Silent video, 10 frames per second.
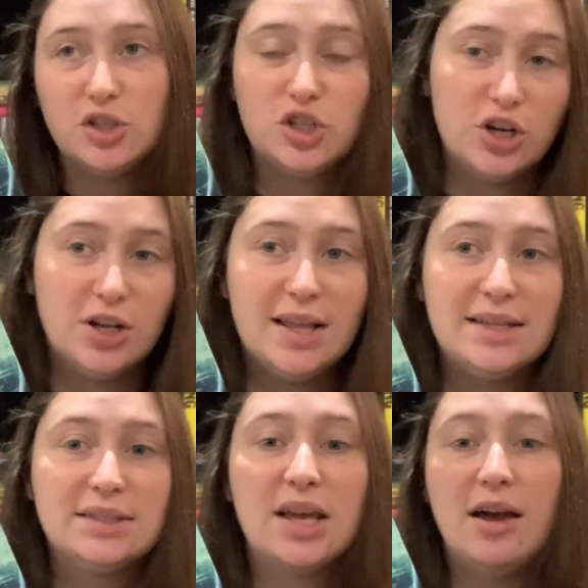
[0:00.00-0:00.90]

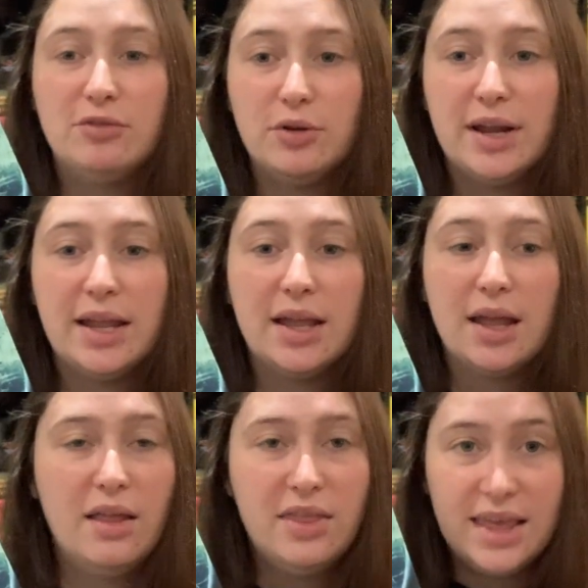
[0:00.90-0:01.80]
journalist covering
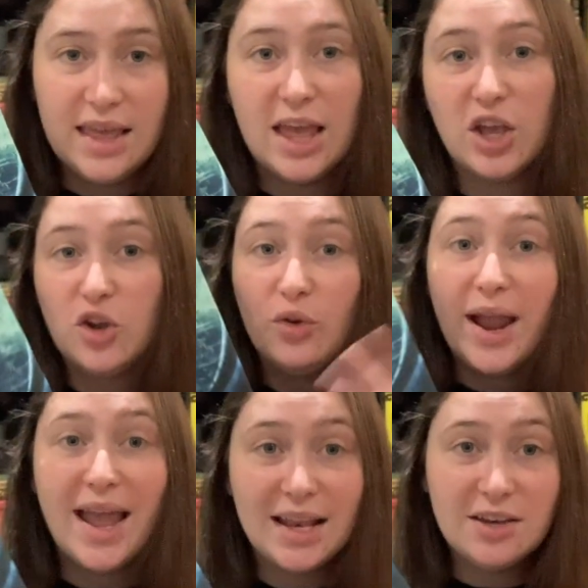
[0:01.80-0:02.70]
the
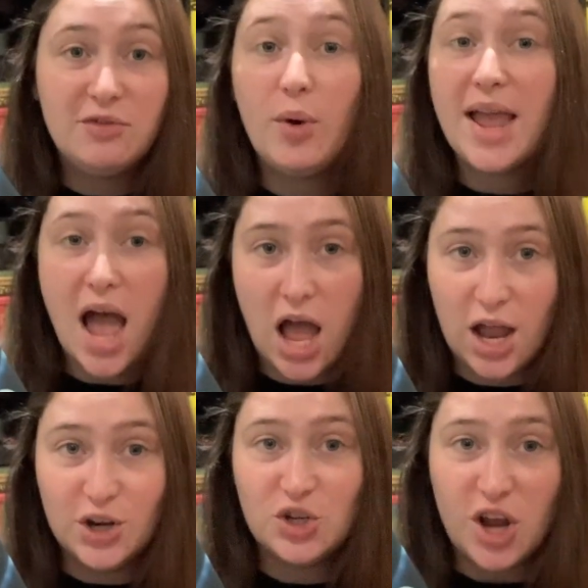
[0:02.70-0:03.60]
grand
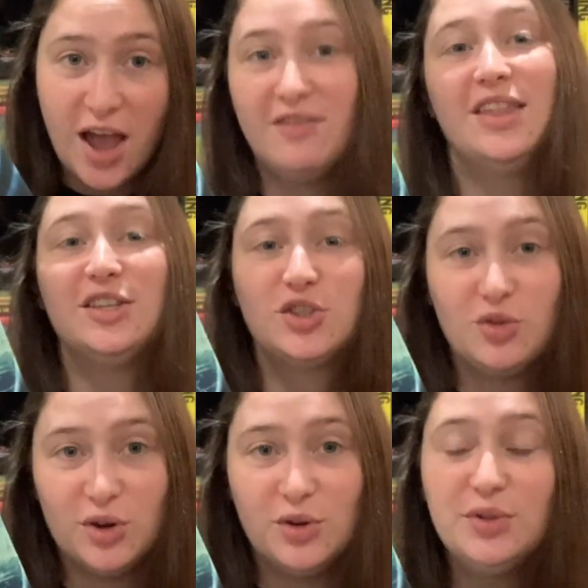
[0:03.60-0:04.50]
voyage of this
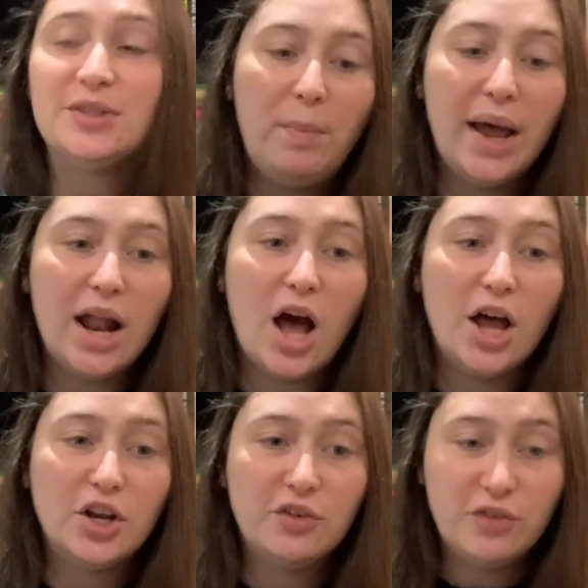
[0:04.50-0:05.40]
cruise. But on
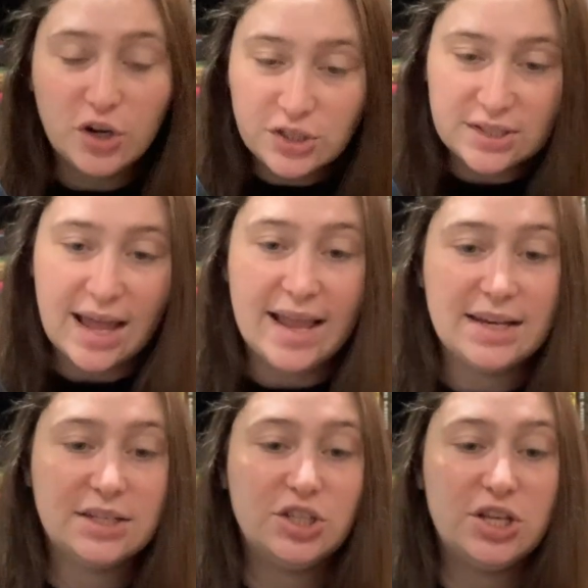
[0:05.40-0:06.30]
her first night,
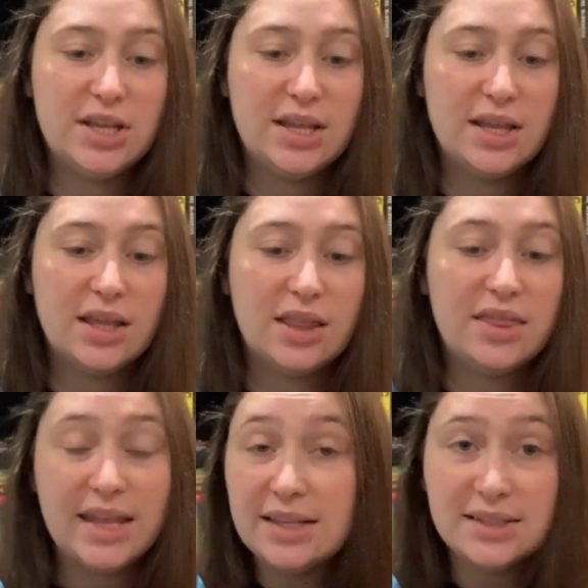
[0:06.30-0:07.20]
she
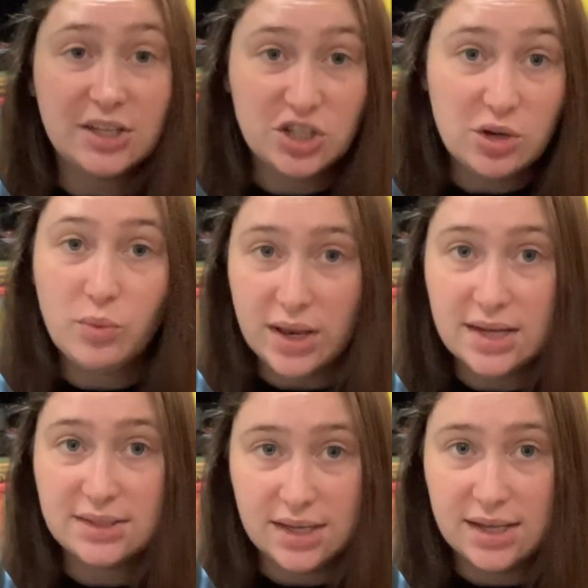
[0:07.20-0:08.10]
thinks that she
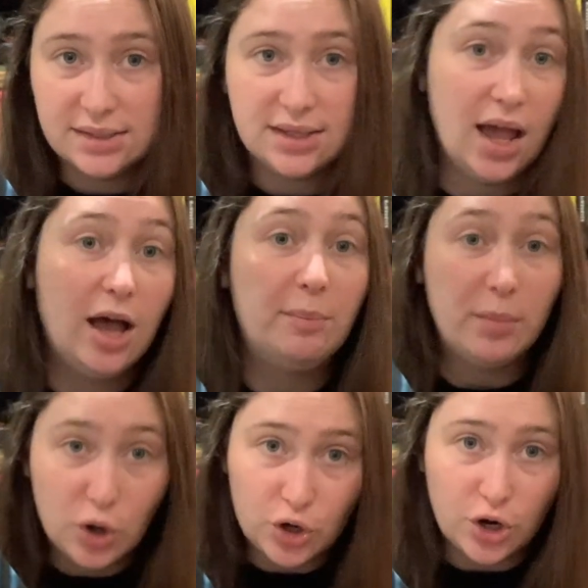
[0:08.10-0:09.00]
witnesses a
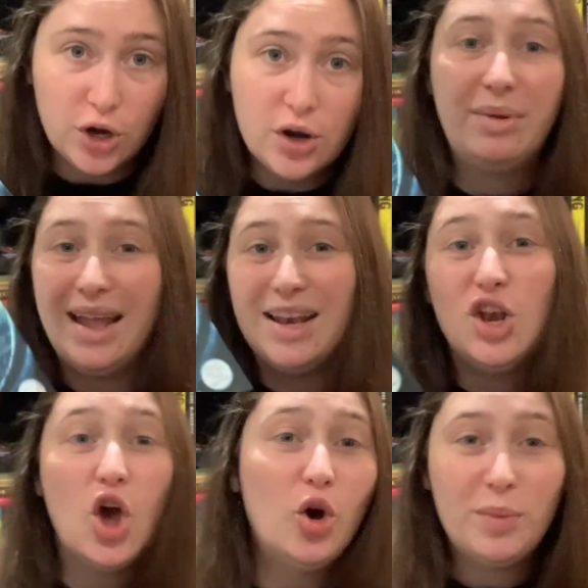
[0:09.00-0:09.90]
murder, but
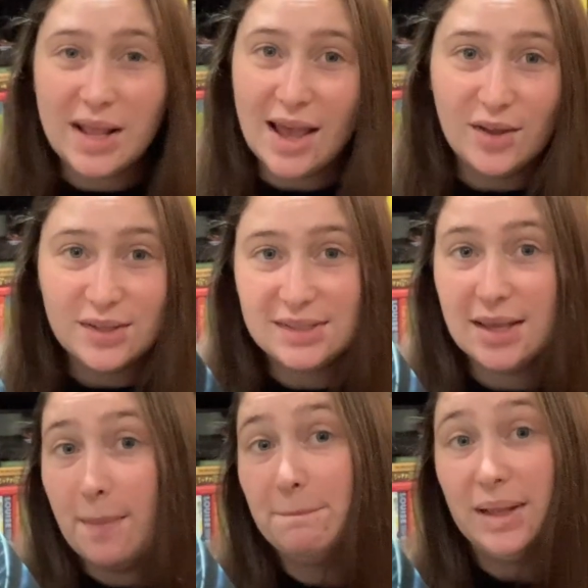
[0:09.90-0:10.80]
nobody else
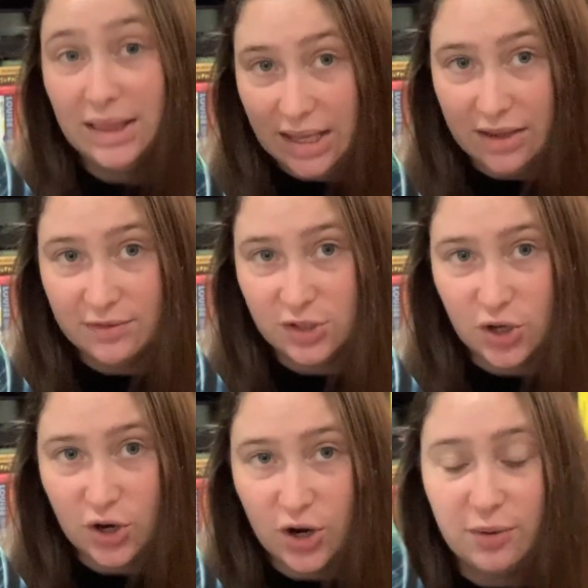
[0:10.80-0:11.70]
believes
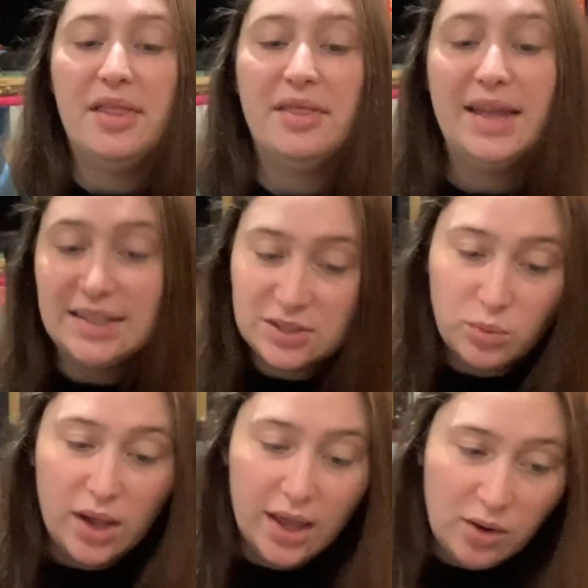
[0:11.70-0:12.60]
her. This
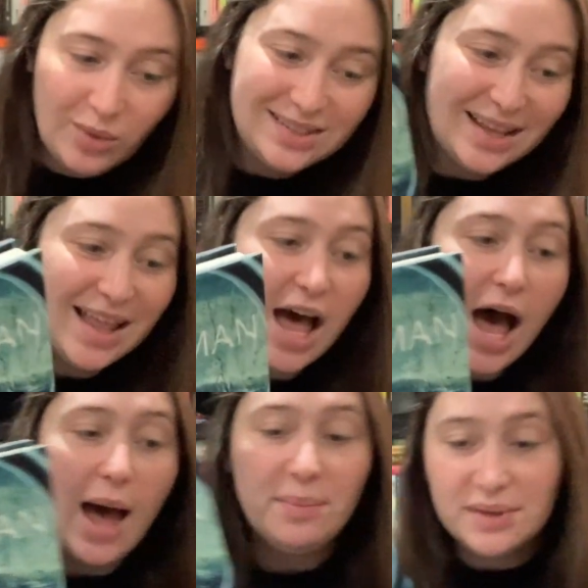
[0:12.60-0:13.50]
one was on the
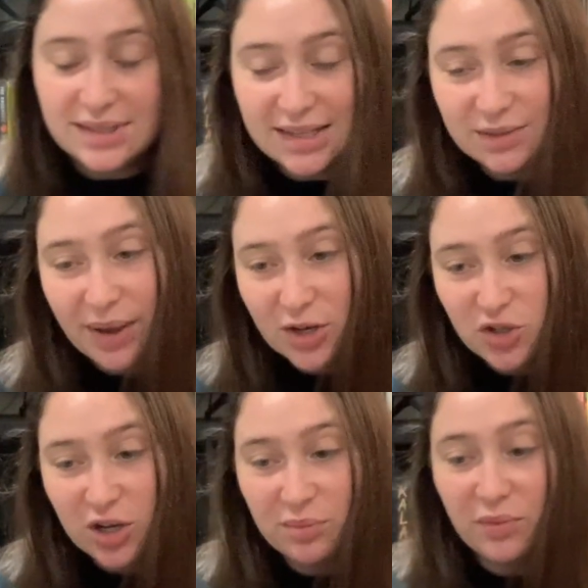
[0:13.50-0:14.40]
opposite
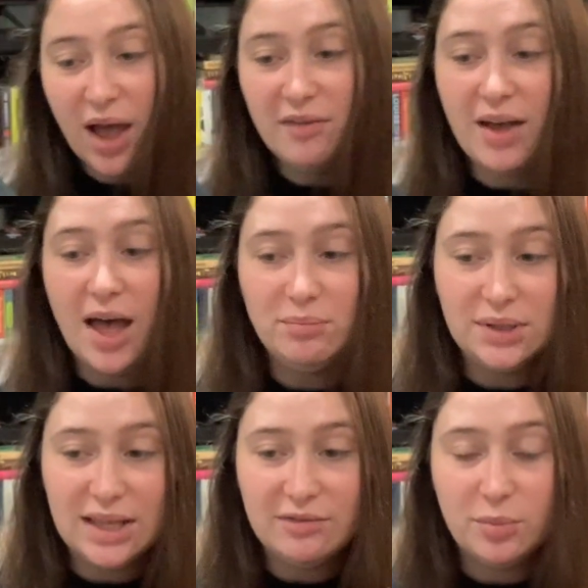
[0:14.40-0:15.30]
spectrum of
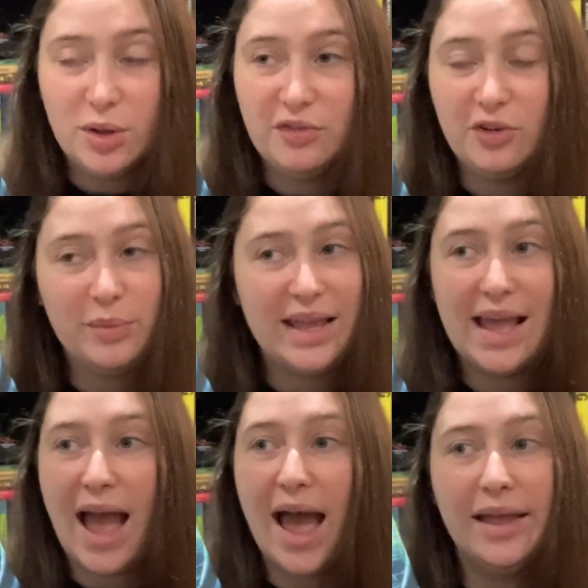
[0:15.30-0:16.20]
unbelievable for me.
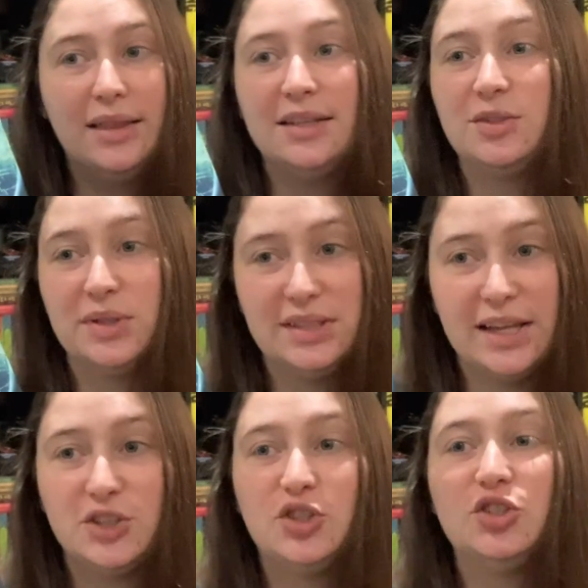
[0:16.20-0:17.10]
This was
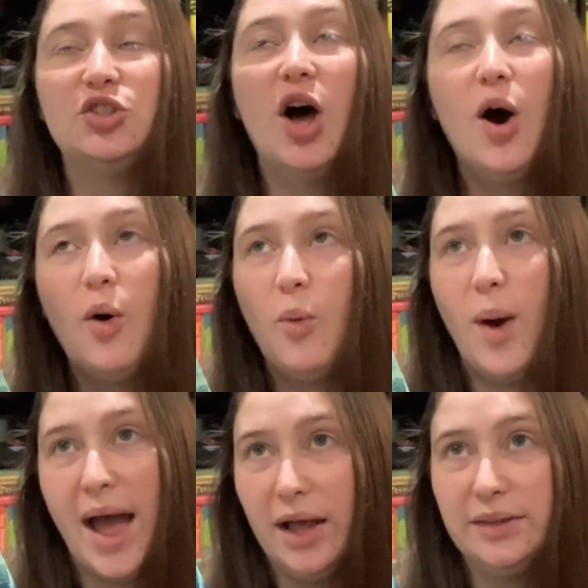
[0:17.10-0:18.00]
like so
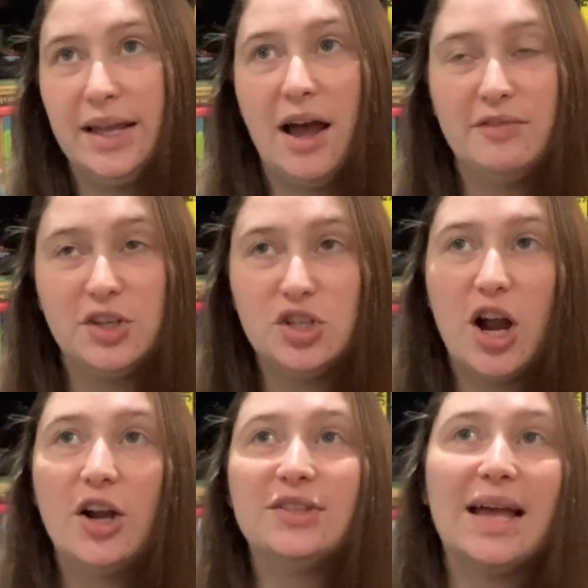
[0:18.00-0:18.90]
wildly off the
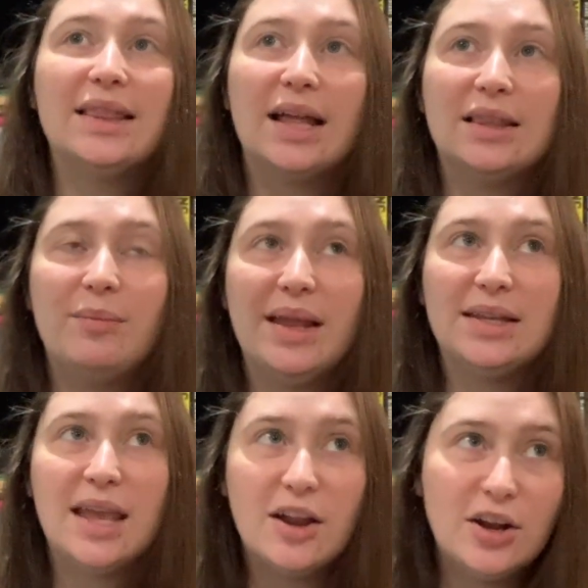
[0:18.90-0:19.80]
charts. I thought the main
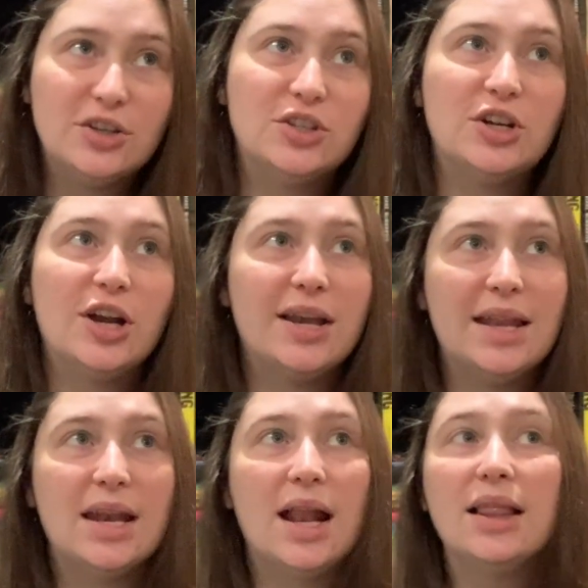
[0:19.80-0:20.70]
character
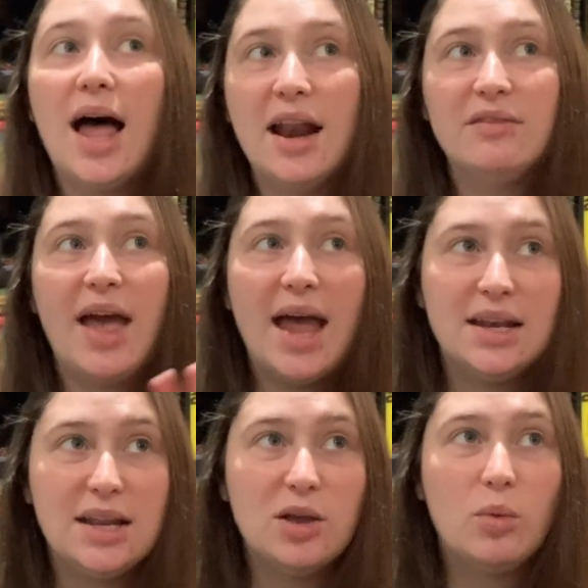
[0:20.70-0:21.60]
needed a lot of
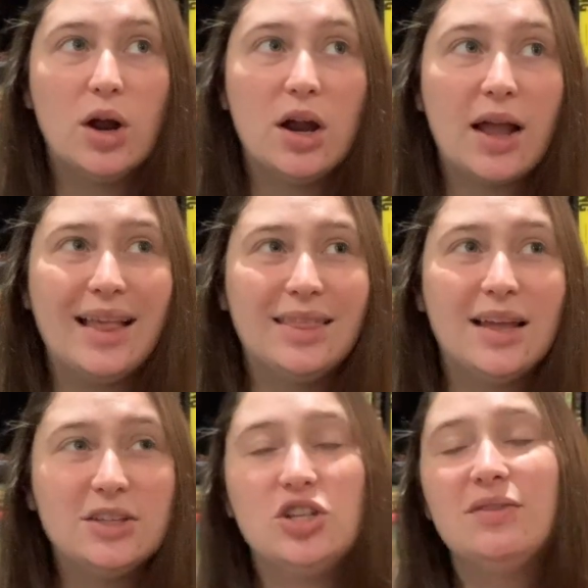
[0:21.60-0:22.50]
editing work. I thought
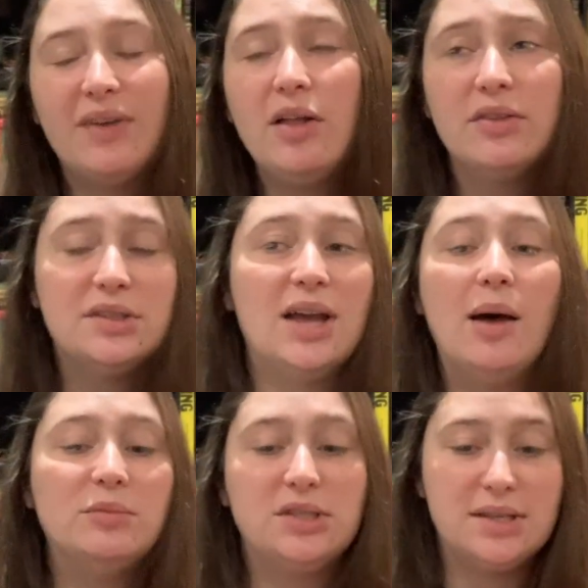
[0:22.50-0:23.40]
she felt
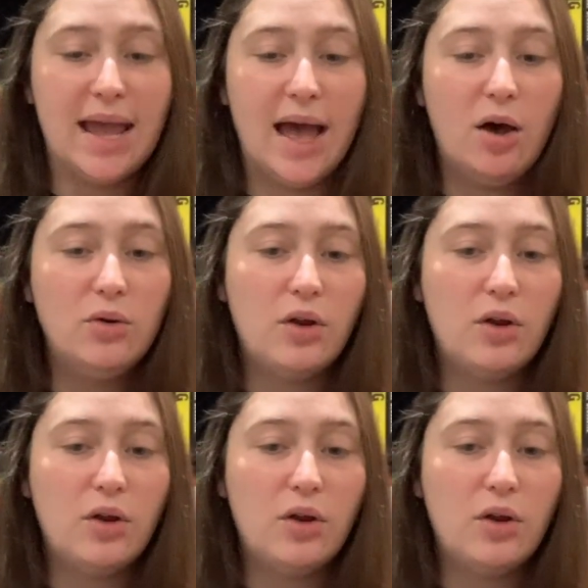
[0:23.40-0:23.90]
dumbed down